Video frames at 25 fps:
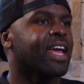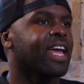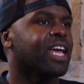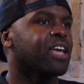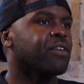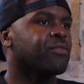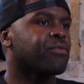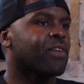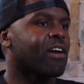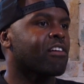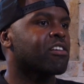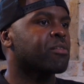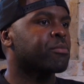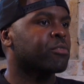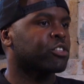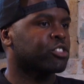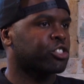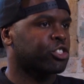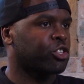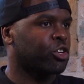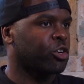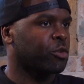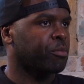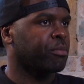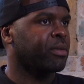it very much
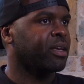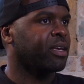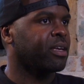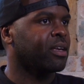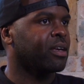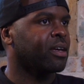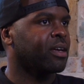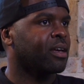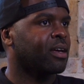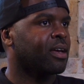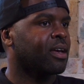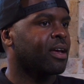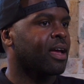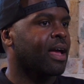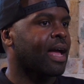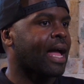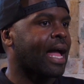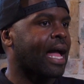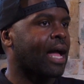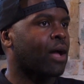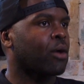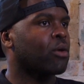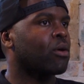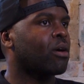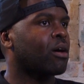took me
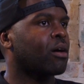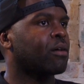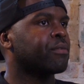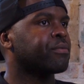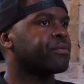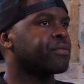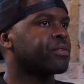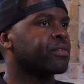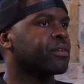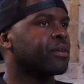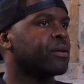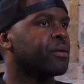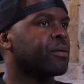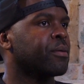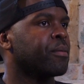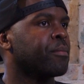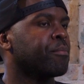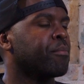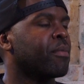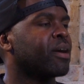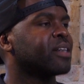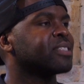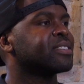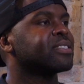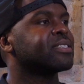out of
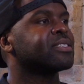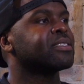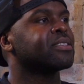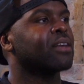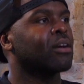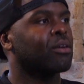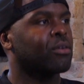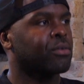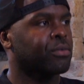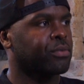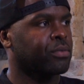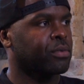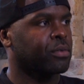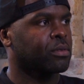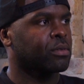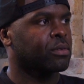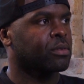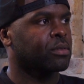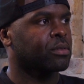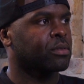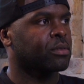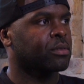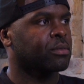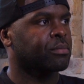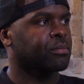myself.
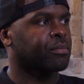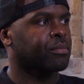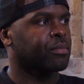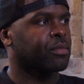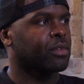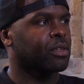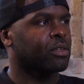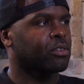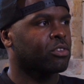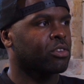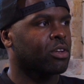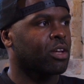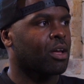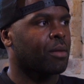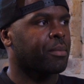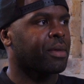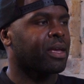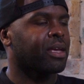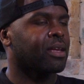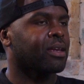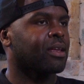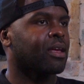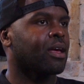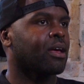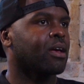Do you know what I
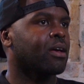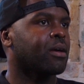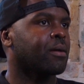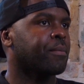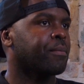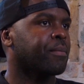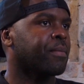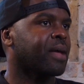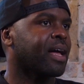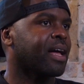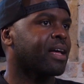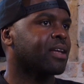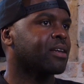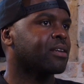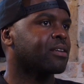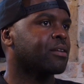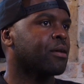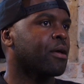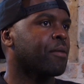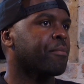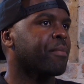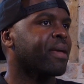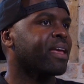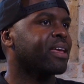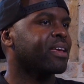mean? And
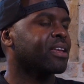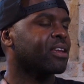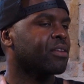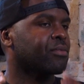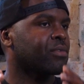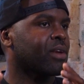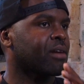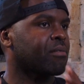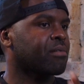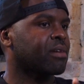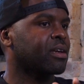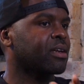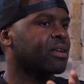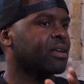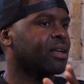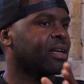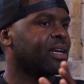making it very